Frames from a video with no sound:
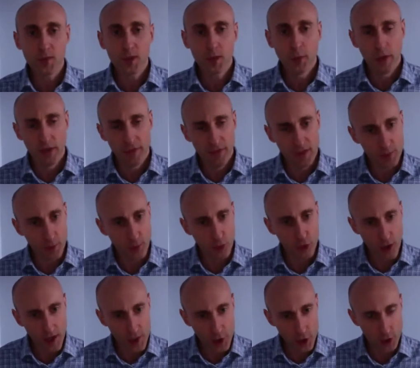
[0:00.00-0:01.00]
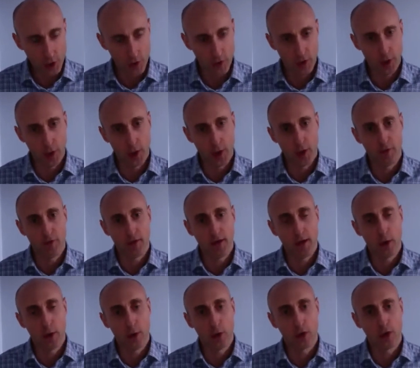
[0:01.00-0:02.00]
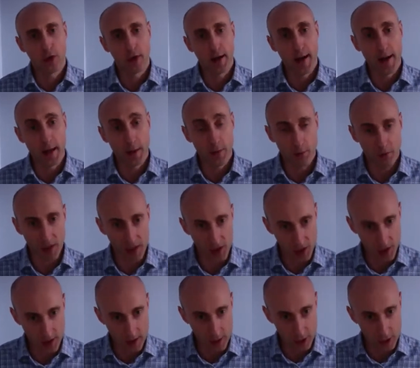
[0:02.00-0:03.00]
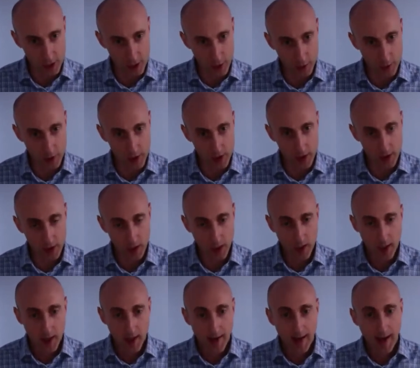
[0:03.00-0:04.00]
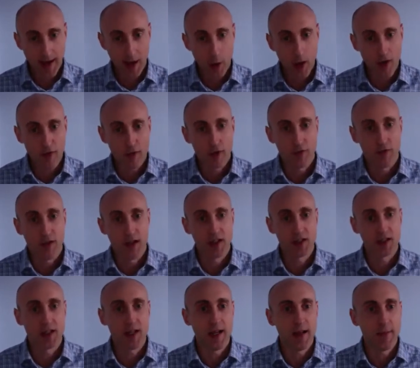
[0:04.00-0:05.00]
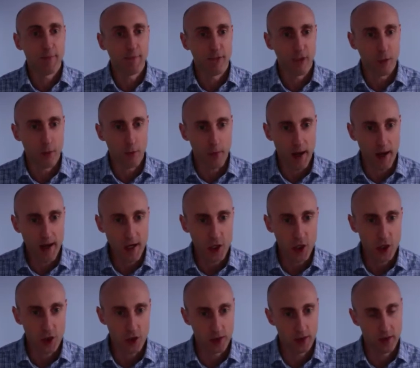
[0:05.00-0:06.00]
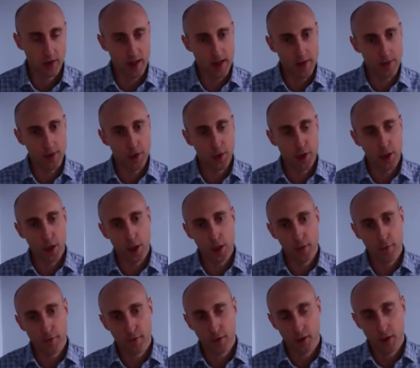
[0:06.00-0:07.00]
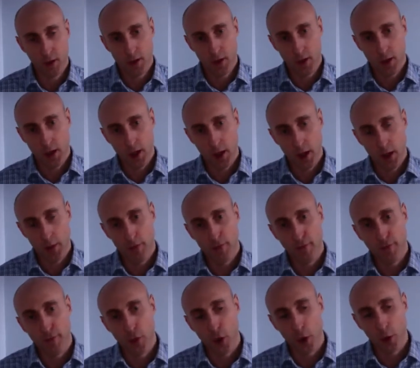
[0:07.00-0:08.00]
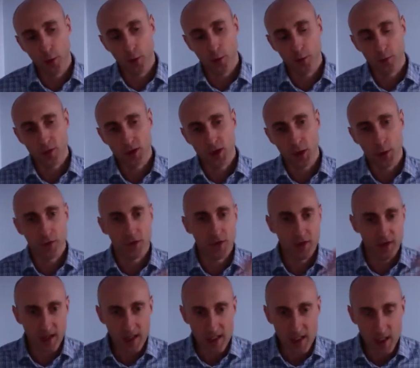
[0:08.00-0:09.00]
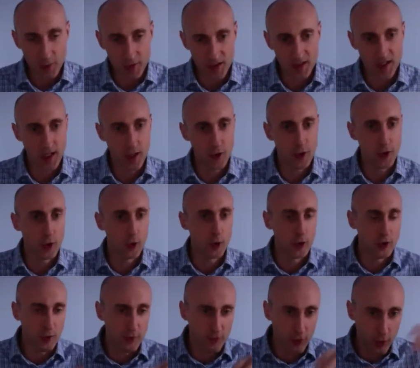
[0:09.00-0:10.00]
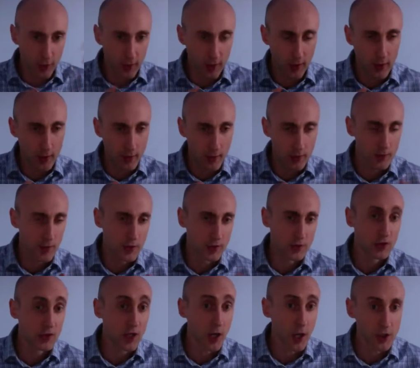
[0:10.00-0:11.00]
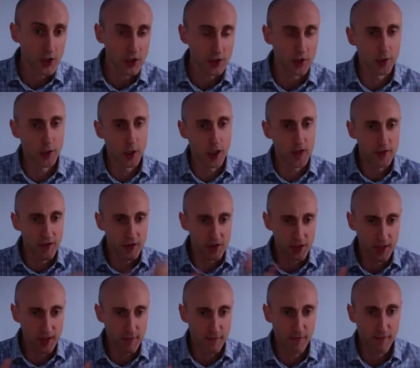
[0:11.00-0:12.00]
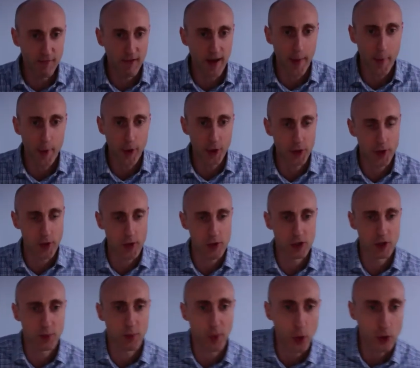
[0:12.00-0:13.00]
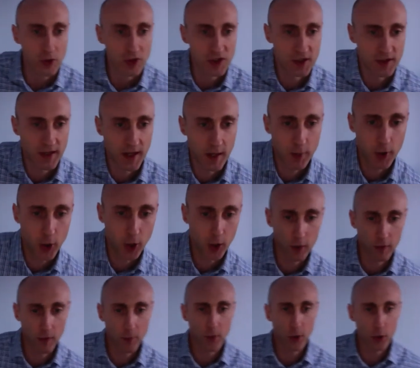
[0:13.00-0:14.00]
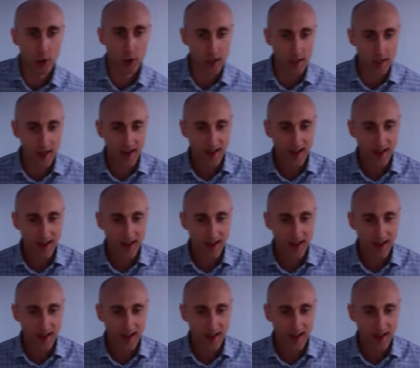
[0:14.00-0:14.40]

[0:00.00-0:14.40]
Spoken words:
But if there's pressure on the nerve, it will create pins and needles and numbness. However, if there's inflammation in the nerve, from some of the disc material, and you've got that's touching the nerve, and there's an inflammatory response in that part of the body,